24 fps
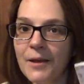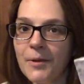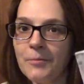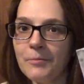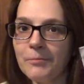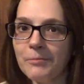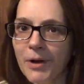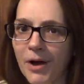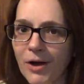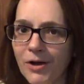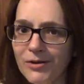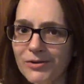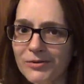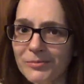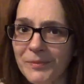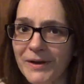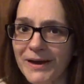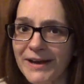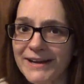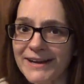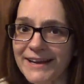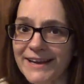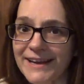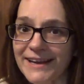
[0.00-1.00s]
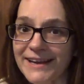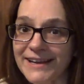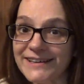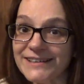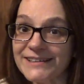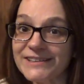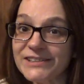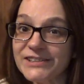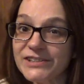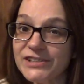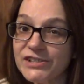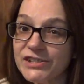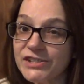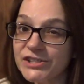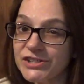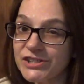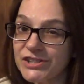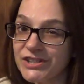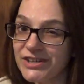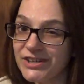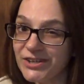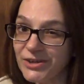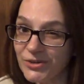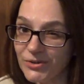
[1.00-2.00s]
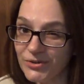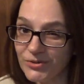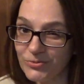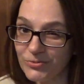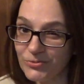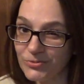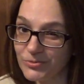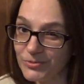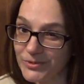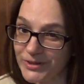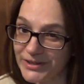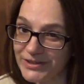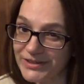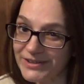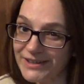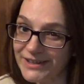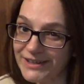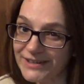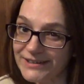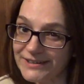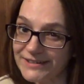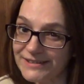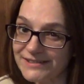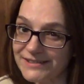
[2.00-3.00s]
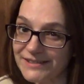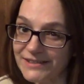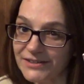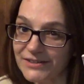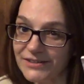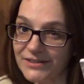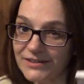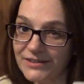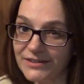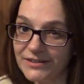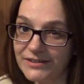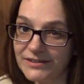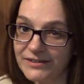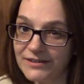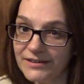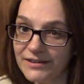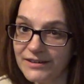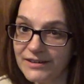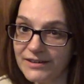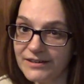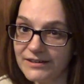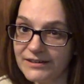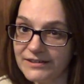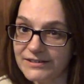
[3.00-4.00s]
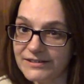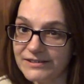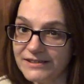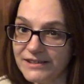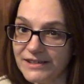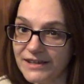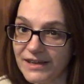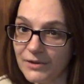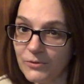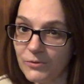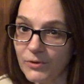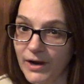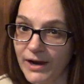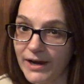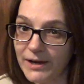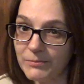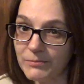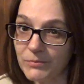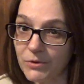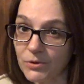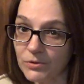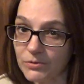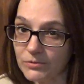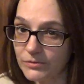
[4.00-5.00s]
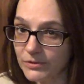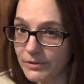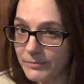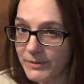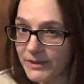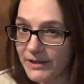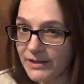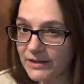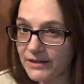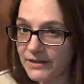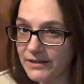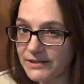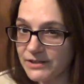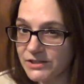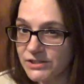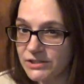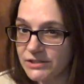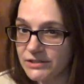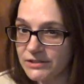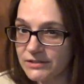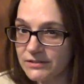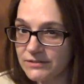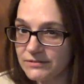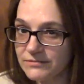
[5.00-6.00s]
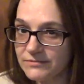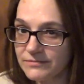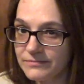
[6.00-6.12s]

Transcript: Mold money. Should you really consider DIY mold remediation?